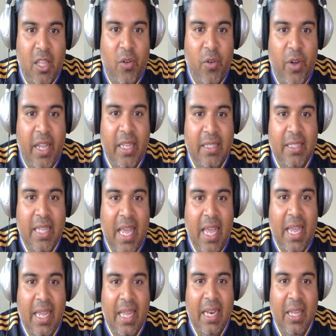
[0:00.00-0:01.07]
There is
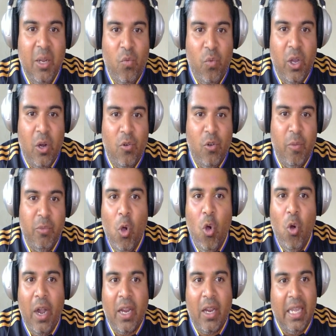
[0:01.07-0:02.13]
a little wiggle room,
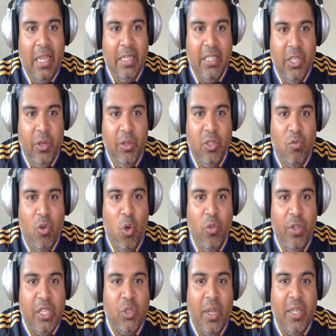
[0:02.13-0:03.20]
or I could continue to roll
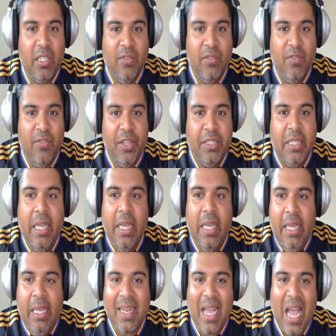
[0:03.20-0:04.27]
these transfers.
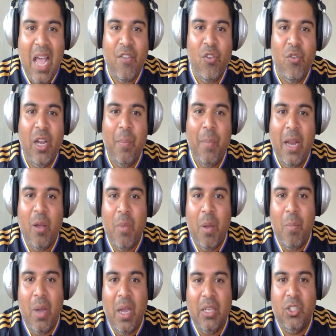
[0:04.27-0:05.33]
I haven't really made up my
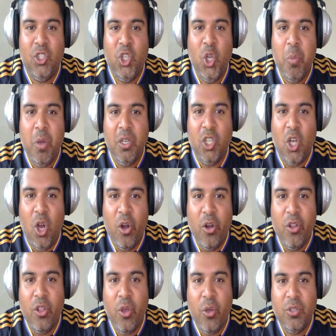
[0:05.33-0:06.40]
mind too much
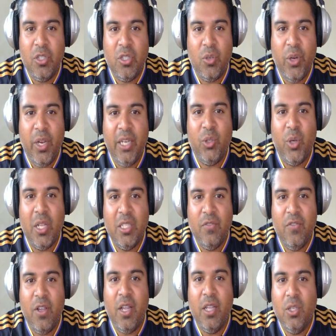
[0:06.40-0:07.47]
on those 3
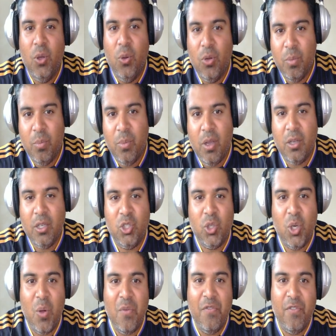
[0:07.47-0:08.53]
transfers, Hülkenberg,
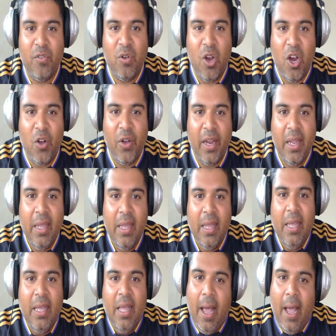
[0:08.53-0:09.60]
Stroll, and Ferrari.
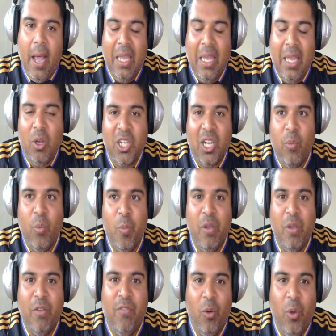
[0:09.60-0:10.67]
But keep watching. We'll be
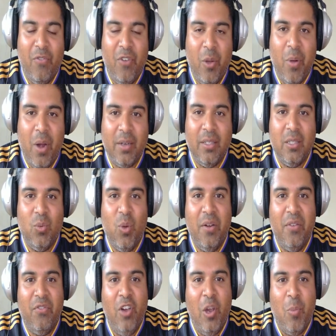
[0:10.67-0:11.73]
following Free Practice 1
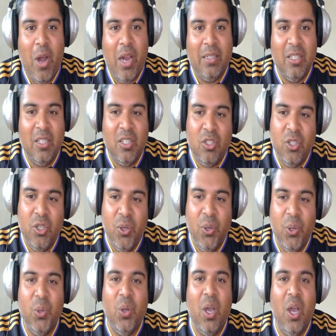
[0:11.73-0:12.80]
and Free Practice
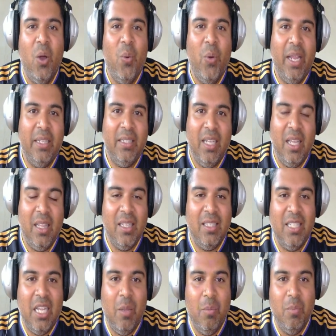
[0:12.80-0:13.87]
2, awaiting the
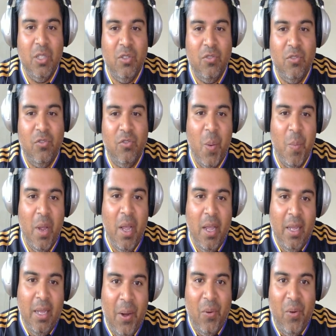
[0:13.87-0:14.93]
sims from
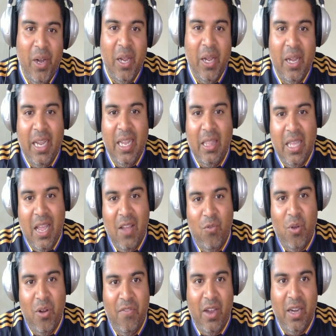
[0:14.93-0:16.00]
Ritter in the
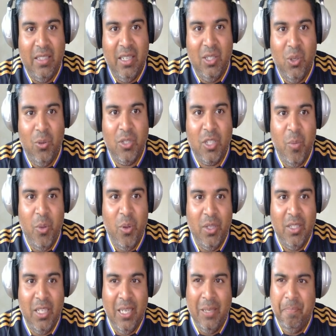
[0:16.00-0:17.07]
F1 Fantasy Tools
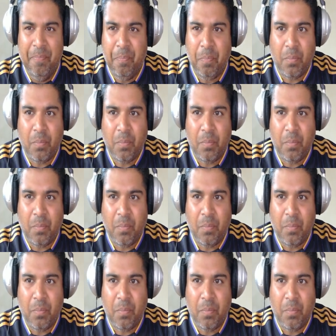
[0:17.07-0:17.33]
community.